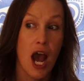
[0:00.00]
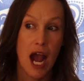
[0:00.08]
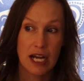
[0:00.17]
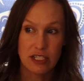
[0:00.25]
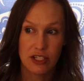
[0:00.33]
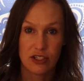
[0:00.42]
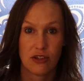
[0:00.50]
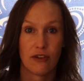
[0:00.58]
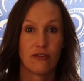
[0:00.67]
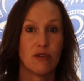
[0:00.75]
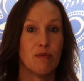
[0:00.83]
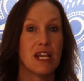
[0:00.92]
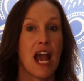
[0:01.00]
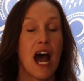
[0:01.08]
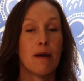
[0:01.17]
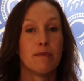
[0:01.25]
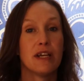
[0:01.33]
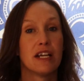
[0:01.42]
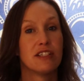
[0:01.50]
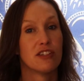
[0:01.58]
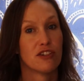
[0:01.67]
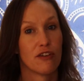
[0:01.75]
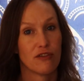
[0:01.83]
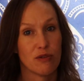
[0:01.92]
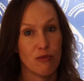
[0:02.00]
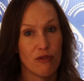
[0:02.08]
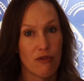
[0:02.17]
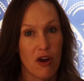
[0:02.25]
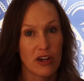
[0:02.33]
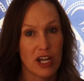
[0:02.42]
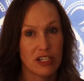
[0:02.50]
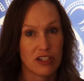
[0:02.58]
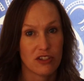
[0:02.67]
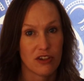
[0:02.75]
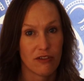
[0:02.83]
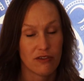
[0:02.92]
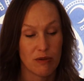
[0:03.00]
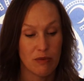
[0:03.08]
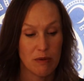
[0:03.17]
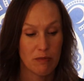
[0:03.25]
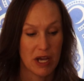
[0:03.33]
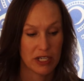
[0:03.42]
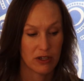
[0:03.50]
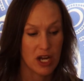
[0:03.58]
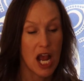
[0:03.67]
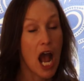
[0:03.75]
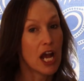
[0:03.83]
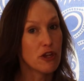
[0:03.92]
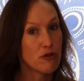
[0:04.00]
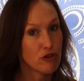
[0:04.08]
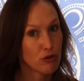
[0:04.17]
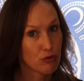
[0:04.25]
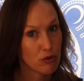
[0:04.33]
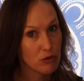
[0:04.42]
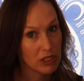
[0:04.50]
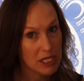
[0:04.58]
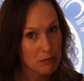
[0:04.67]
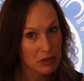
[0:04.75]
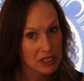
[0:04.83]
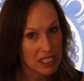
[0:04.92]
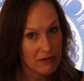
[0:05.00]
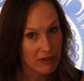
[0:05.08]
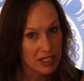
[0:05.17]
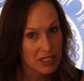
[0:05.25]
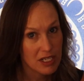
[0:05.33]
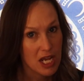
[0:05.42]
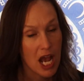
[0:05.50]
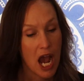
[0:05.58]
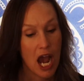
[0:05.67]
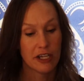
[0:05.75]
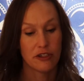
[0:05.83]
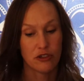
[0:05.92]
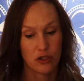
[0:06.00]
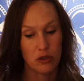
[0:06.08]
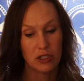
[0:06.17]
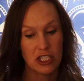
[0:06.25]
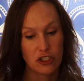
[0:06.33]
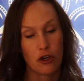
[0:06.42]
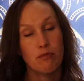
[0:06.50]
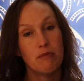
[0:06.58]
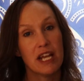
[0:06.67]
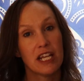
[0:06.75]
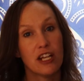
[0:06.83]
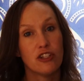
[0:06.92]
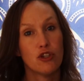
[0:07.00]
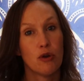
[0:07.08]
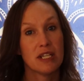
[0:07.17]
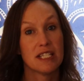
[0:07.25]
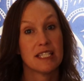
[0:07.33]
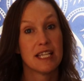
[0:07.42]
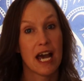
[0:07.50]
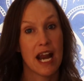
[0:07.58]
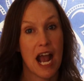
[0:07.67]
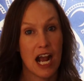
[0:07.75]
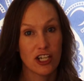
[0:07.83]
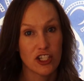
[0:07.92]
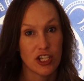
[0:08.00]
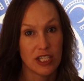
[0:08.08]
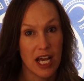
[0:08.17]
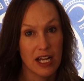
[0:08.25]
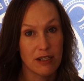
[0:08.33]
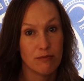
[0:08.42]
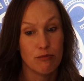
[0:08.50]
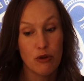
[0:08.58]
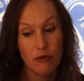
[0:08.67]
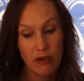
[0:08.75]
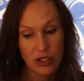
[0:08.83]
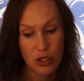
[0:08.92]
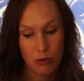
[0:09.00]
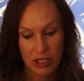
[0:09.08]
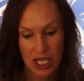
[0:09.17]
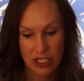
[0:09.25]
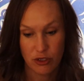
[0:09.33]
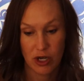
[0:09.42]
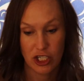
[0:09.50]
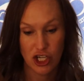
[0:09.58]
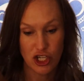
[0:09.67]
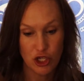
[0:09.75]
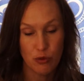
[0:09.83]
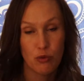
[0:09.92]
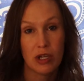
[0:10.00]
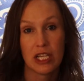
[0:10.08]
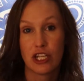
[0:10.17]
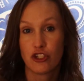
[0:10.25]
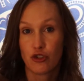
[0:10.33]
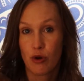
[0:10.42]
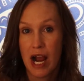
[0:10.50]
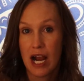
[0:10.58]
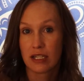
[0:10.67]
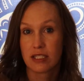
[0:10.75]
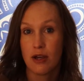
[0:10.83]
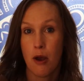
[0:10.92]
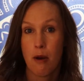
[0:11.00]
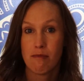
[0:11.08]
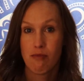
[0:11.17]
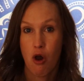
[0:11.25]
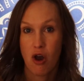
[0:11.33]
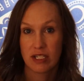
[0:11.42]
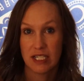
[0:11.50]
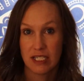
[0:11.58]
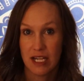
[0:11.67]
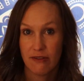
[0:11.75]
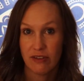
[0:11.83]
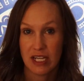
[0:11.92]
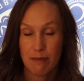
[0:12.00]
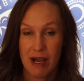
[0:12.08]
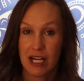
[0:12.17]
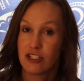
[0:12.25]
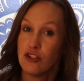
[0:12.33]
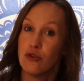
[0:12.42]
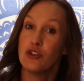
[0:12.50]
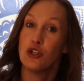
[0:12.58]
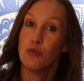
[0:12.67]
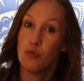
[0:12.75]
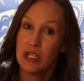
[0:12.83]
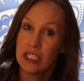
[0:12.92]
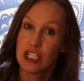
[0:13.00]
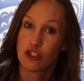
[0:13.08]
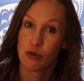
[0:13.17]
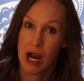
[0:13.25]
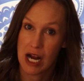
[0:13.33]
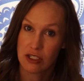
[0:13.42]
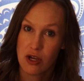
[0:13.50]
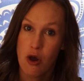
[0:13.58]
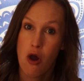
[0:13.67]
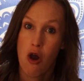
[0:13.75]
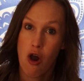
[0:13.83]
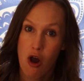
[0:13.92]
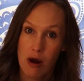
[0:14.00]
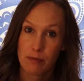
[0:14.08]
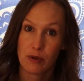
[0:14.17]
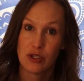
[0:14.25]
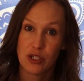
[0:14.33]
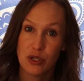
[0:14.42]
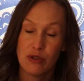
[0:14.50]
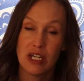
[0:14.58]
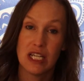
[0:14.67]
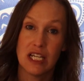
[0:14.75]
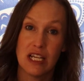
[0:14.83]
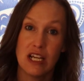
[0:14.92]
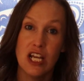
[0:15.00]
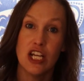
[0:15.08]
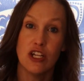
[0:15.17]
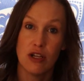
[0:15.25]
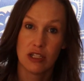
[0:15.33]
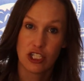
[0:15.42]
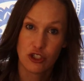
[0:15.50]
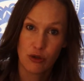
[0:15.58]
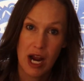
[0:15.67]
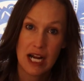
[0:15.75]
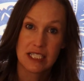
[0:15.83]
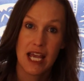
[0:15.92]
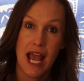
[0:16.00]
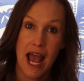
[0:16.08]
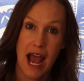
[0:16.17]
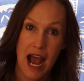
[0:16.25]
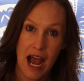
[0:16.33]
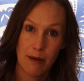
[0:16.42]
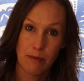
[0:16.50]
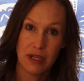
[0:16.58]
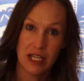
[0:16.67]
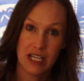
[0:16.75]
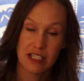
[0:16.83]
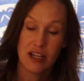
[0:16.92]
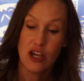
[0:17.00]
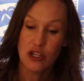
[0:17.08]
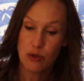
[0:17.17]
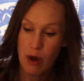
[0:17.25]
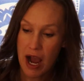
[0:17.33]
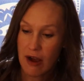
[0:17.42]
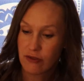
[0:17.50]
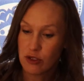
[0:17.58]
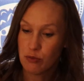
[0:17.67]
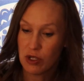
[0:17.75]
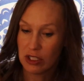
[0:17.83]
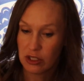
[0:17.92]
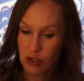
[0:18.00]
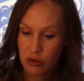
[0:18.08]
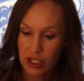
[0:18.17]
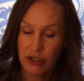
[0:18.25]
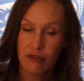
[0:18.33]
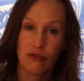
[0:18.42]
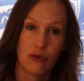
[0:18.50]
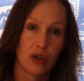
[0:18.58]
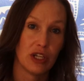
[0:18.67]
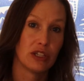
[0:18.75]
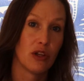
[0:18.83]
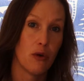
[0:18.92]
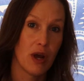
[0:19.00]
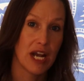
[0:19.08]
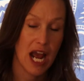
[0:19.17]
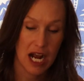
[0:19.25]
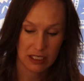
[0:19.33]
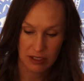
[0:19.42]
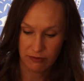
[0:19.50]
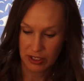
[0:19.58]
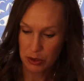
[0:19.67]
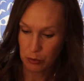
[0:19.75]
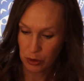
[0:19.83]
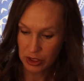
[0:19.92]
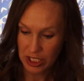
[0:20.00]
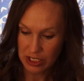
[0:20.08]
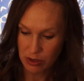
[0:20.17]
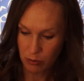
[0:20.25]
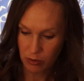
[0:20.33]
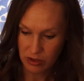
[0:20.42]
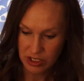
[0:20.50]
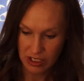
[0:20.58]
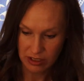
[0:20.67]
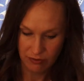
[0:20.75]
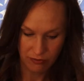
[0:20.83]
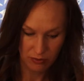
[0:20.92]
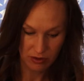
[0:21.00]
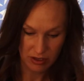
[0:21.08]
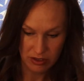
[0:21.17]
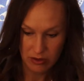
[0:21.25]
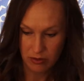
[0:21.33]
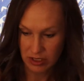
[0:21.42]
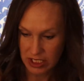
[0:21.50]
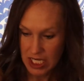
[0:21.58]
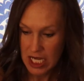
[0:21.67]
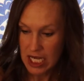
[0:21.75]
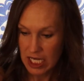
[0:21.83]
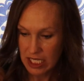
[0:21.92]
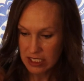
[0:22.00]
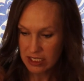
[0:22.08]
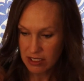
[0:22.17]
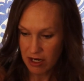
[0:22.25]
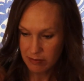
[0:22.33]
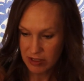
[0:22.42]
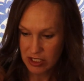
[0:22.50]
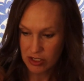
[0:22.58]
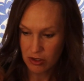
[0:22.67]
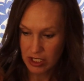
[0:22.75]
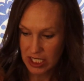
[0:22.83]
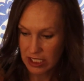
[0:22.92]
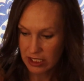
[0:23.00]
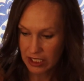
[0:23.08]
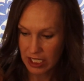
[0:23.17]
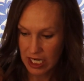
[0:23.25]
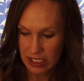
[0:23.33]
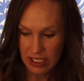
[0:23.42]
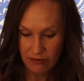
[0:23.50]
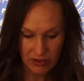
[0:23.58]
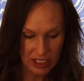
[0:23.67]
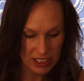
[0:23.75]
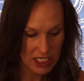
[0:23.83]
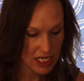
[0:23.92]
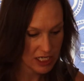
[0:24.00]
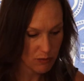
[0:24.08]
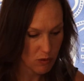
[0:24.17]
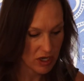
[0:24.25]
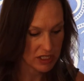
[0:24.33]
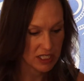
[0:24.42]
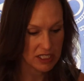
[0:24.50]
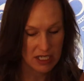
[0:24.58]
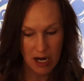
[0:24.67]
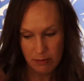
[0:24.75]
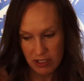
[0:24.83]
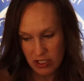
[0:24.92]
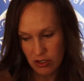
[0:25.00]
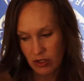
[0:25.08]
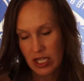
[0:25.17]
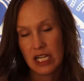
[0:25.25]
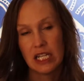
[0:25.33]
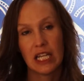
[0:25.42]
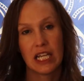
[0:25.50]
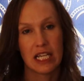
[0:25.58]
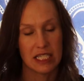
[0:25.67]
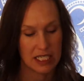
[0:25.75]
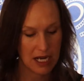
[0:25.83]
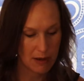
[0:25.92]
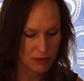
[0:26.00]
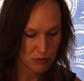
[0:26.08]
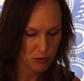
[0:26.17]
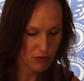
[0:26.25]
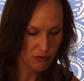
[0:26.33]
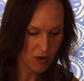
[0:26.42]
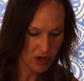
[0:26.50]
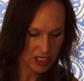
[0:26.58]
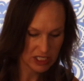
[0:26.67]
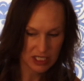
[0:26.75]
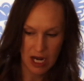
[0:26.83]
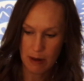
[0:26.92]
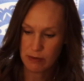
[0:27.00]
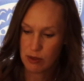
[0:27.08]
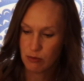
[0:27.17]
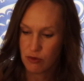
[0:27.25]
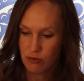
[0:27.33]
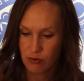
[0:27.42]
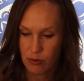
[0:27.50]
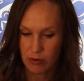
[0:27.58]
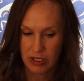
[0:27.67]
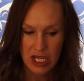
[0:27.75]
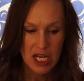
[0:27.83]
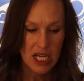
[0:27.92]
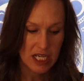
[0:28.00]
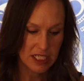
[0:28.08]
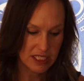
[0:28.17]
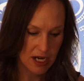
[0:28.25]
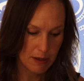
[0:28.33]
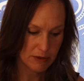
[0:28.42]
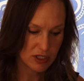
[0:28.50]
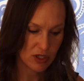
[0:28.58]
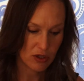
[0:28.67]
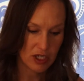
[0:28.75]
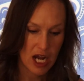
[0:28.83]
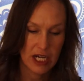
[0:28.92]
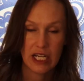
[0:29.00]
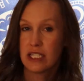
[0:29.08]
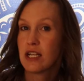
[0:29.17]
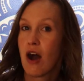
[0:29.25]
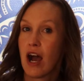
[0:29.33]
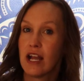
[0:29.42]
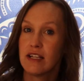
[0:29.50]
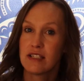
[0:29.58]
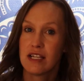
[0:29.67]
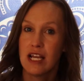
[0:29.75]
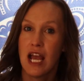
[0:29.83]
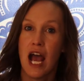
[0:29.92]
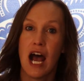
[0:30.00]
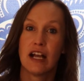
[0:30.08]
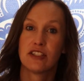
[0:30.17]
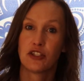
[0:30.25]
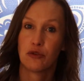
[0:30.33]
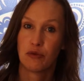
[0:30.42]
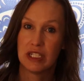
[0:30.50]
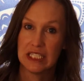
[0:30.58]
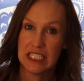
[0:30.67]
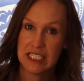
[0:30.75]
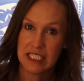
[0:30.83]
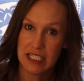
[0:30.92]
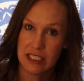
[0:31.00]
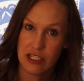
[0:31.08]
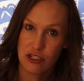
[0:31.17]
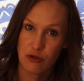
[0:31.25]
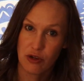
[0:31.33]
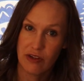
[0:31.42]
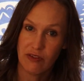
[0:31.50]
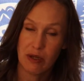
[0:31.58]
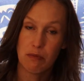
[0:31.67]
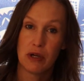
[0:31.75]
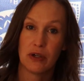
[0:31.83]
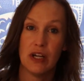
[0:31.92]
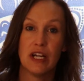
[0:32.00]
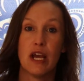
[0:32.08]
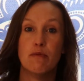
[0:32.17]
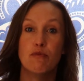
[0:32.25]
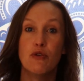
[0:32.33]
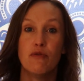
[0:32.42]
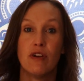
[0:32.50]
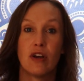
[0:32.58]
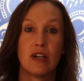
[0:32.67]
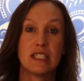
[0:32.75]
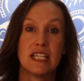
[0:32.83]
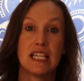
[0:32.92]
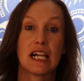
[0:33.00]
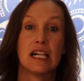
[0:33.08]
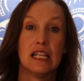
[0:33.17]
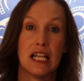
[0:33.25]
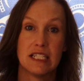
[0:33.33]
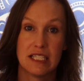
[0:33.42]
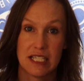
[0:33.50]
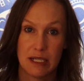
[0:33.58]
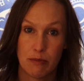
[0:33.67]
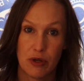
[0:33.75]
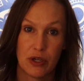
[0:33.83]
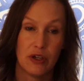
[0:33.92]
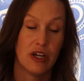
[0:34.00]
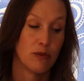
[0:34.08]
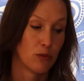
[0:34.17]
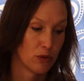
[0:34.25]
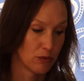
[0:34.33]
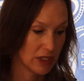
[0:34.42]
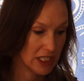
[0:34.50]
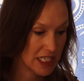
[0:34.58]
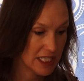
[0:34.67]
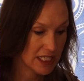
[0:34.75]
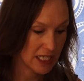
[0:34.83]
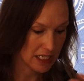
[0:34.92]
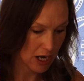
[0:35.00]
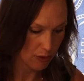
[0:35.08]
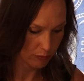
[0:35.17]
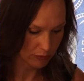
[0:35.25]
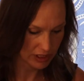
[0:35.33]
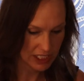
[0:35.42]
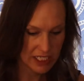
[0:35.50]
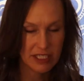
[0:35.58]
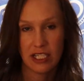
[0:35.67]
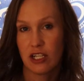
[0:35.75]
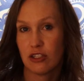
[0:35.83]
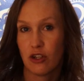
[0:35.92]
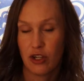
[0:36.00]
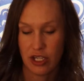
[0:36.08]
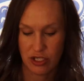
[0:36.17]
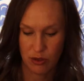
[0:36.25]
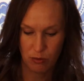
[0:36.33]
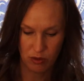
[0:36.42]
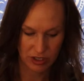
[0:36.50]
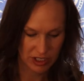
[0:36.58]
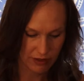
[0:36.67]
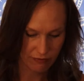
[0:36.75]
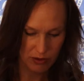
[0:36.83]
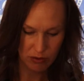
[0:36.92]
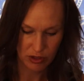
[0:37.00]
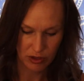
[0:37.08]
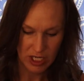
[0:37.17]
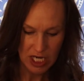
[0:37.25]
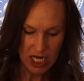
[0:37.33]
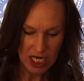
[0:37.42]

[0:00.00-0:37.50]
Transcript: I deserve to be happy. I deserve to move on. I deserve to be better. And you truly believe it, and you truly start making choices that action that and moving you in that direction, you will attract positivity back to you. You will attract opportunity. You'll attract happiness. You have to be looking for it though, and actively working towards it. The Four of Swords. It's time to start healing. Even in the Knight of Wands, it's time to start healing. It's time to move on. It's time to move forward. It's time to start cutting ties and start releasing this grieving period and moving on to the cleansing period. We're releasing now. Releasing and looking towards the future.